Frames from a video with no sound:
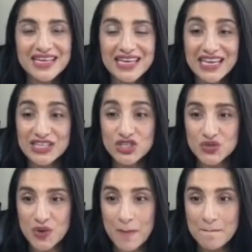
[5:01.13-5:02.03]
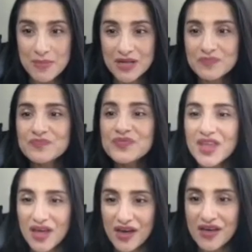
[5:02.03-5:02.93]
In drum,
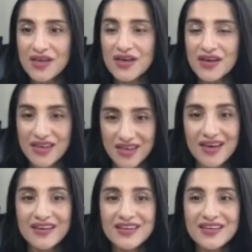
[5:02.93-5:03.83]
uh, uh,